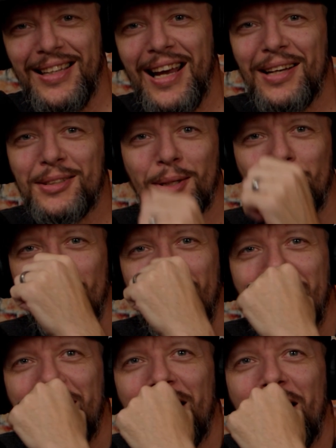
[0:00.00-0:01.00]
Yeah. So I'm
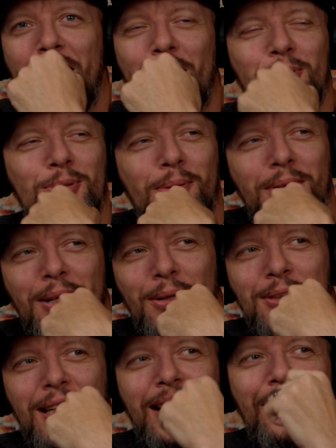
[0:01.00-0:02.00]
like, I was learning. I
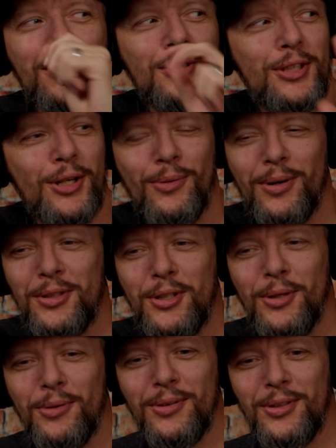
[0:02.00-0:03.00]
was like, two
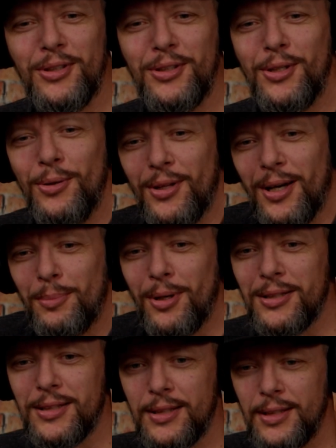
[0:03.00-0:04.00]
thought
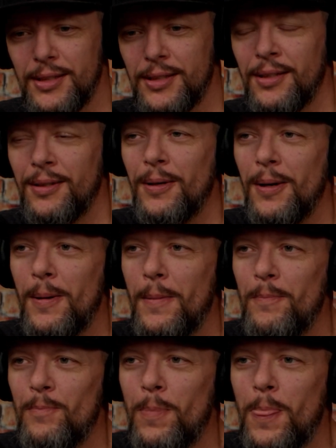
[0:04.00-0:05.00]
processes.
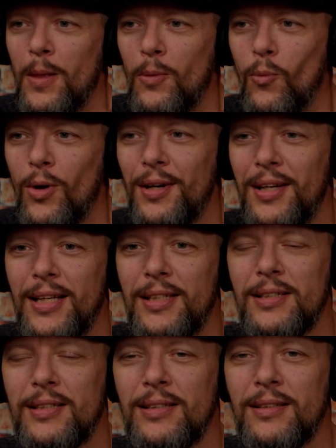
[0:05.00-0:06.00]
One
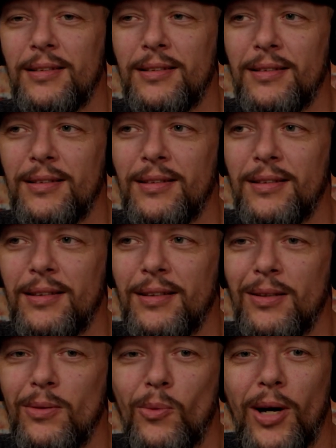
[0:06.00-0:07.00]
is,
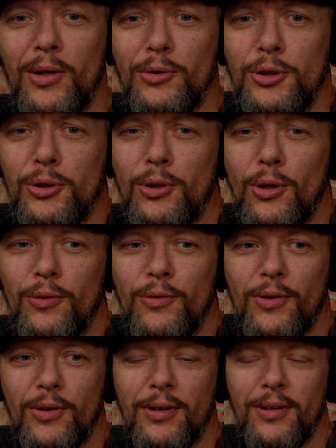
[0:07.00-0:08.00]
why don't you go
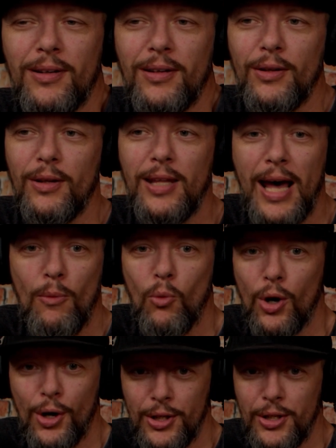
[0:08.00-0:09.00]
for that?
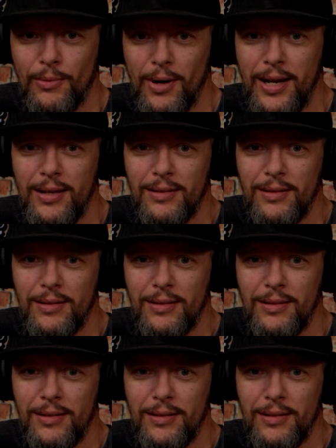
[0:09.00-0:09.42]
Worked, right?